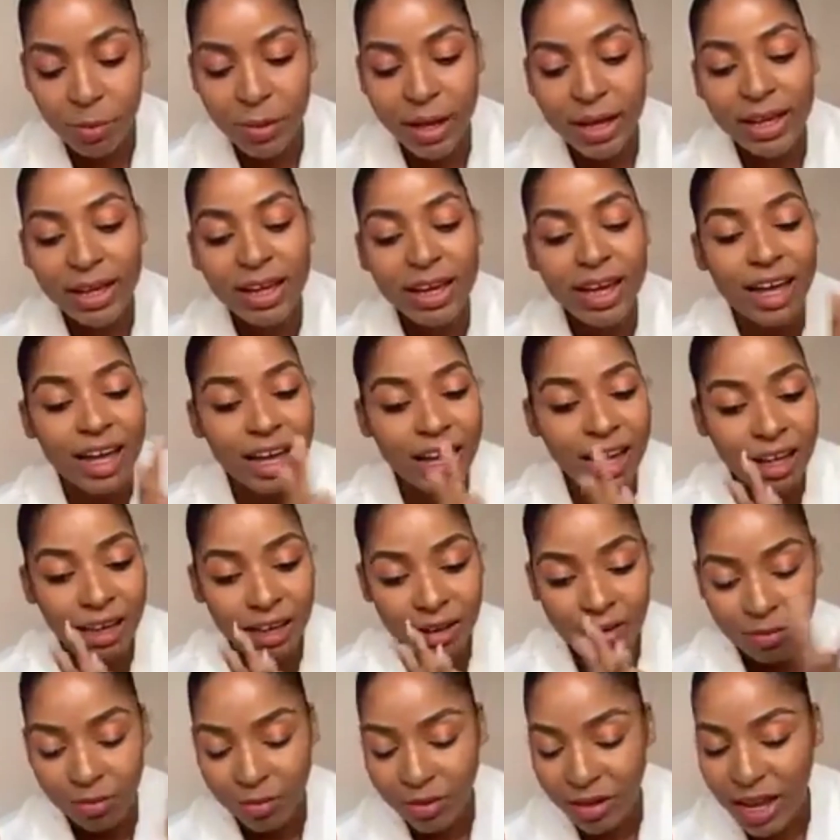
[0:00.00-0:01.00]
Bena
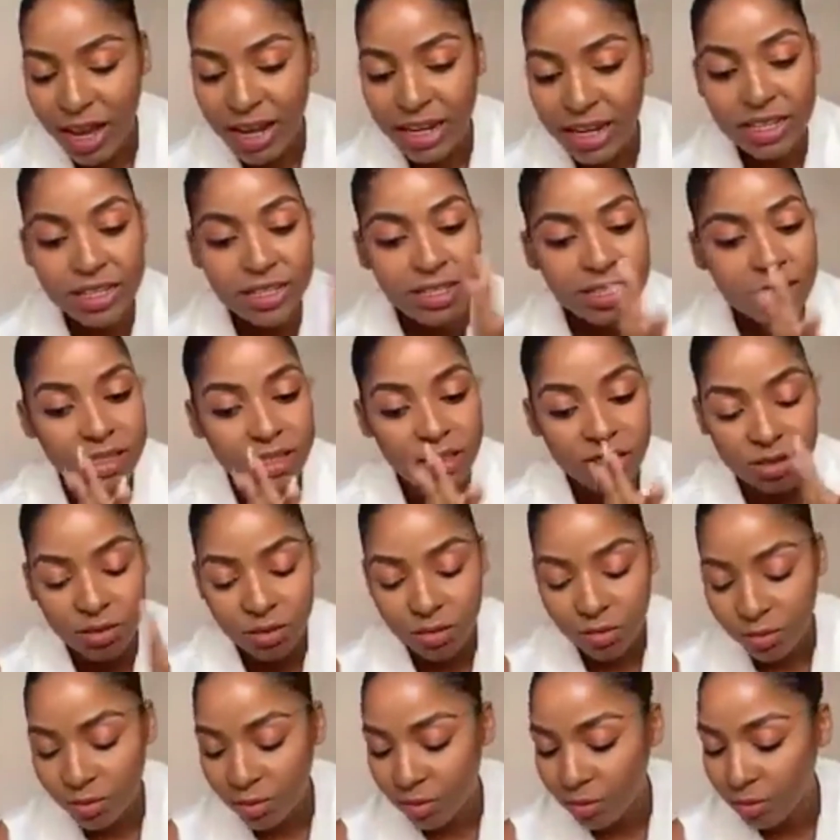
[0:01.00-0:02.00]
Mainga,
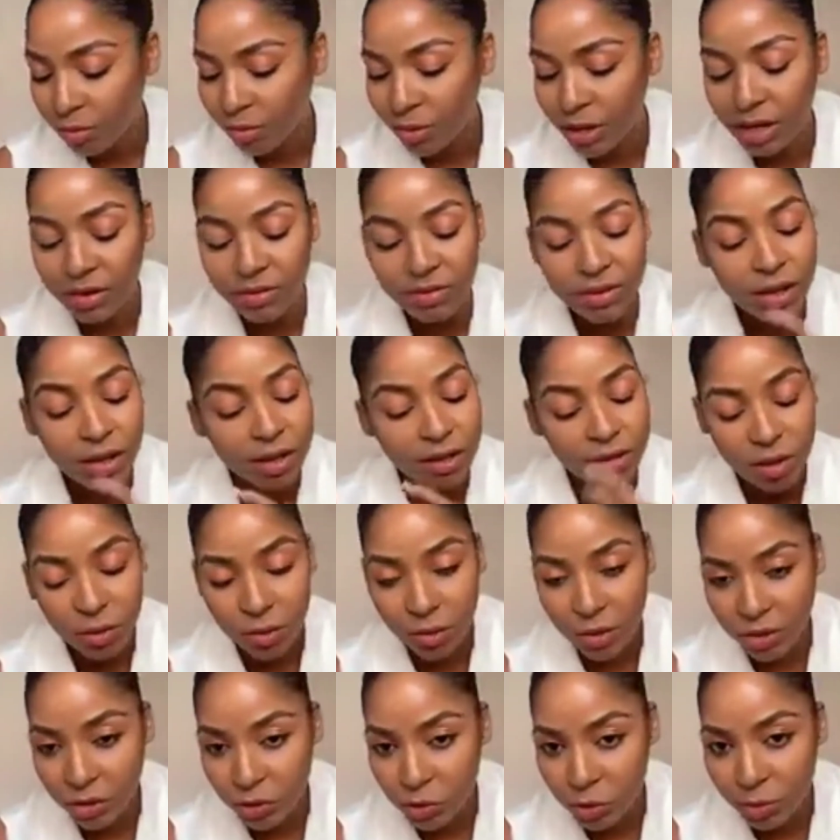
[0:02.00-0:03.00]
Alice,
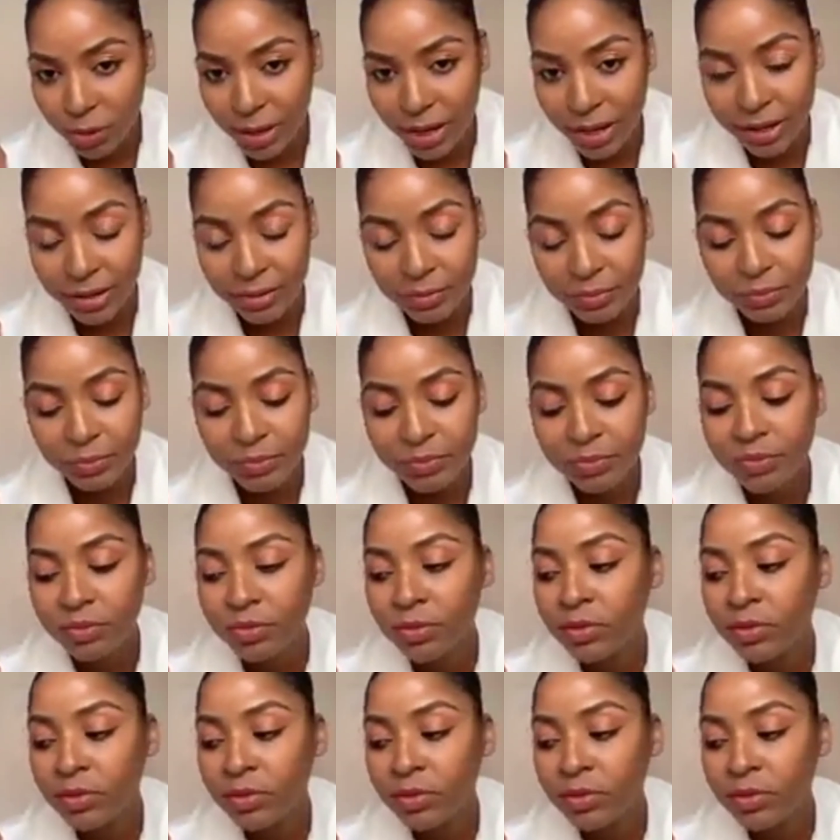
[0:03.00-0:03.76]
whatever, they were in Dubai.